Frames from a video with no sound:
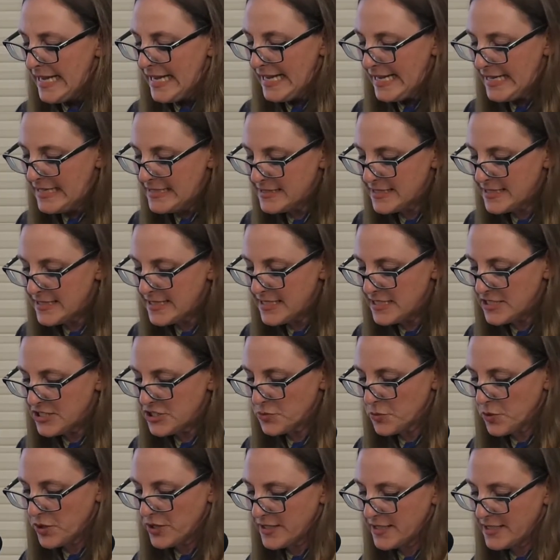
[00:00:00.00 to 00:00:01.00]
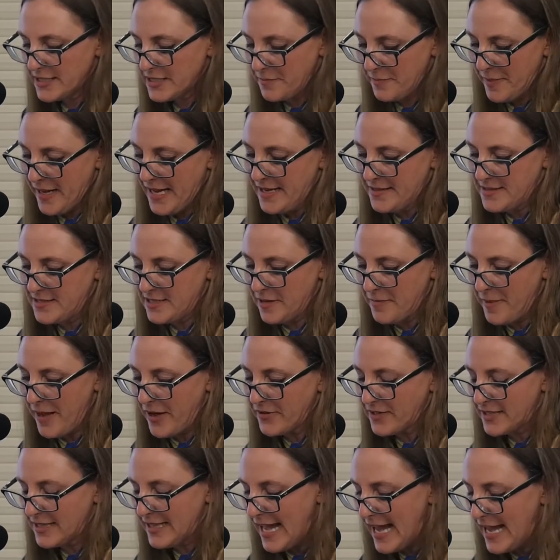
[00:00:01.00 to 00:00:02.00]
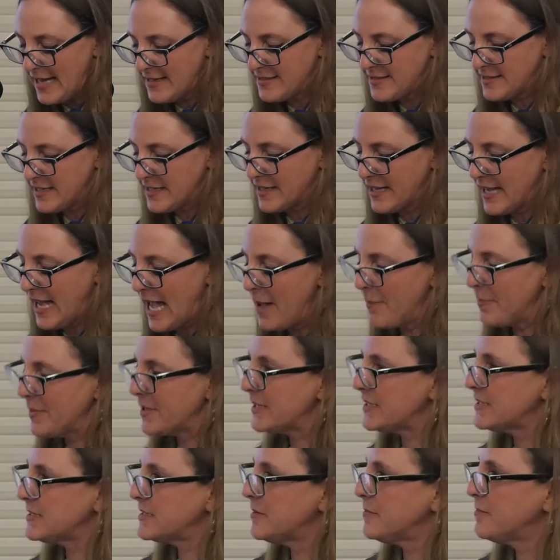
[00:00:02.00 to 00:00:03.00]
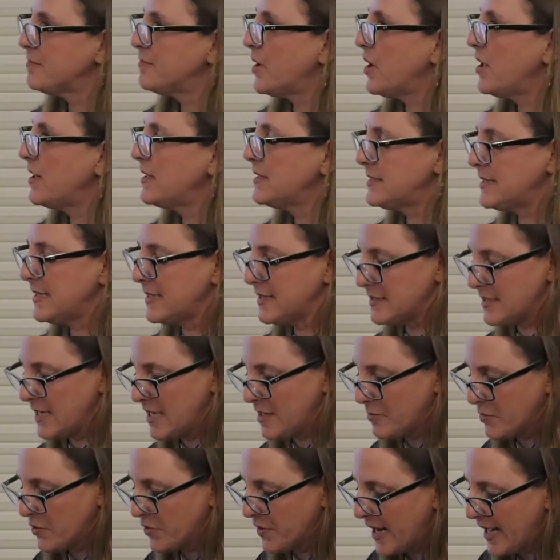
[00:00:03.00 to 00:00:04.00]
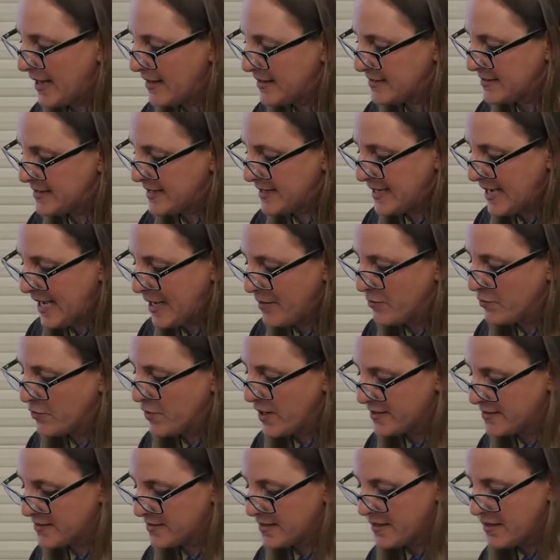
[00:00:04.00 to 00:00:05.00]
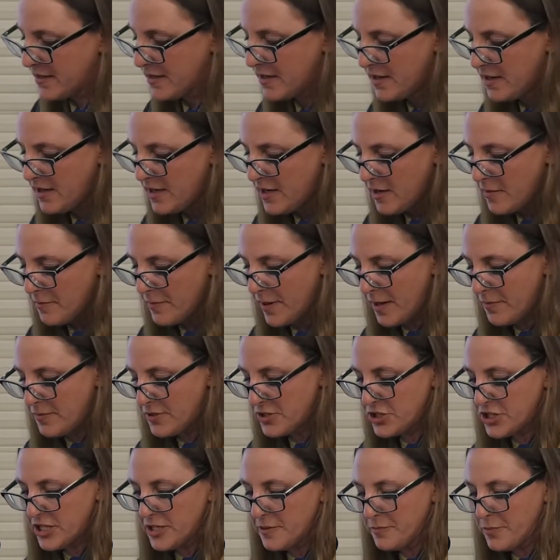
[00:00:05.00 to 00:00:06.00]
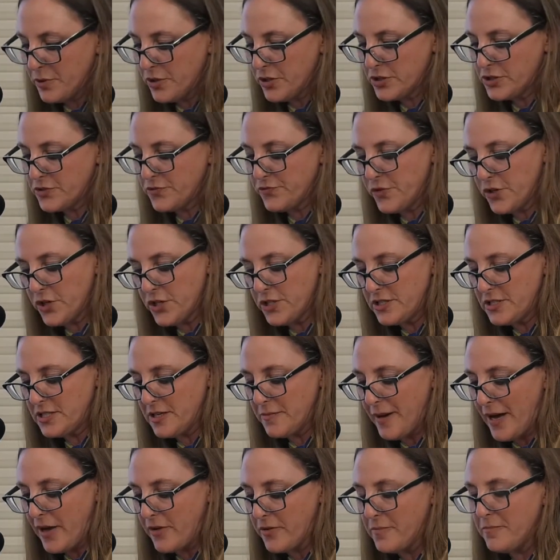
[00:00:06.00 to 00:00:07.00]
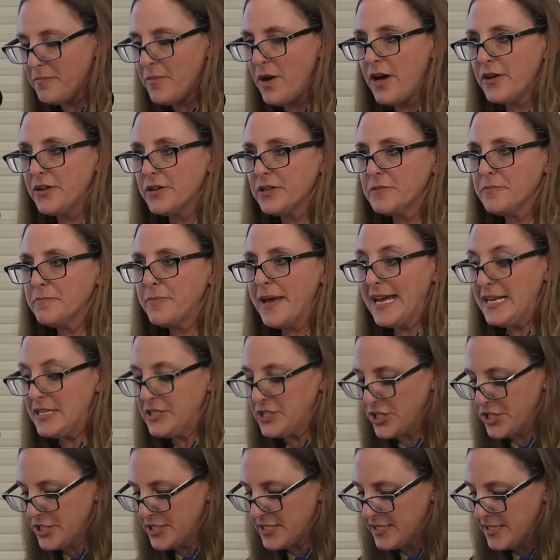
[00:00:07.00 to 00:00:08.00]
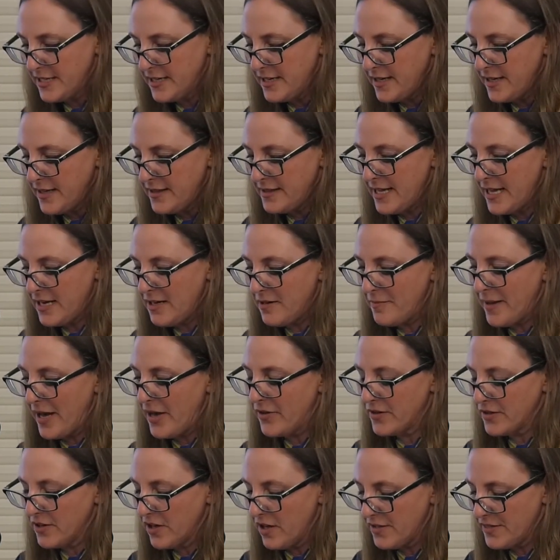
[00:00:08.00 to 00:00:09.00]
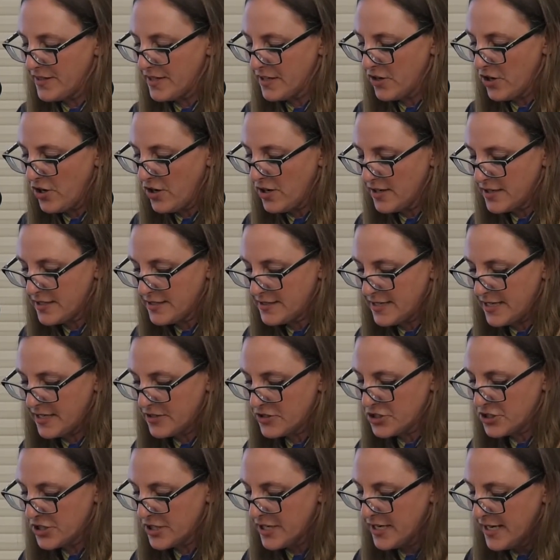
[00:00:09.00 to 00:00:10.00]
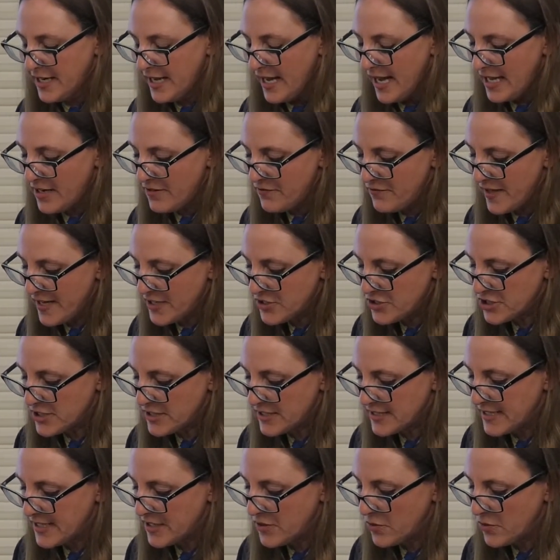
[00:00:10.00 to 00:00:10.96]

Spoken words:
Into these swirling debates about class and capitalism, politics and morality came Ruskin, publishing books first about modern painters, then about Gothic architecture, and eventually